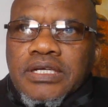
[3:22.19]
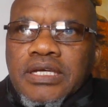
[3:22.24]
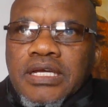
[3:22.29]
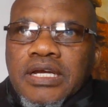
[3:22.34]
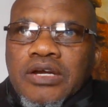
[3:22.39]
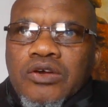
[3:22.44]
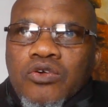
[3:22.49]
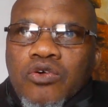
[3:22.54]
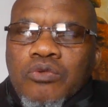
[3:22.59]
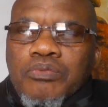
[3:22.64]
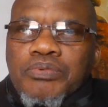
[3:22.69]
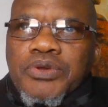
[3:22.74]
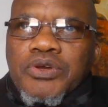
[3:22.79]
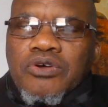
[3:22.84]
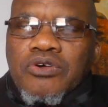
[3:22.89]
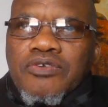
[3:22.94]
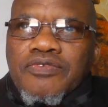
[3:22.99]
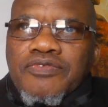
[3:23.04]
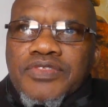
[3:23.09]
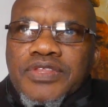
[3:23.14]
a copy
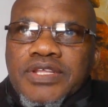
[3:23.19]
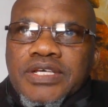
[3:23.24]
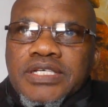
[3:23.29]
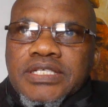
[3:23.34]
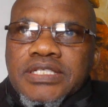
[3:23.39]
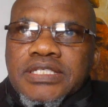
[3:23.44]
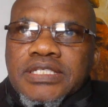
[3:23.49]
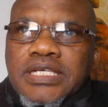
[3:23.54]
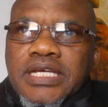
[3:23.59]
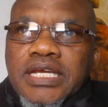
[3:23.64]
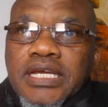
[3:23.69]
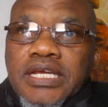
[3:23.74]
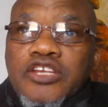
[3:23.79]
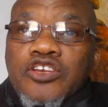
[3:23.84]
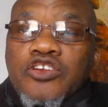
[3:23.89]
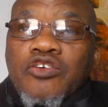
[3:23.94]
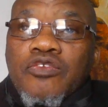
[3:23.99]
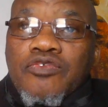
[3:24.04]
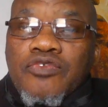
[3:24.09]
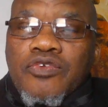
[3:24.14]
of this in
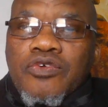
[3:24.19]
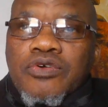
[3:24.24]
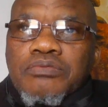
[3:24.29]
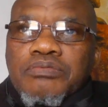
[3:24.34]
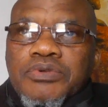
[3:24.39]
your phone,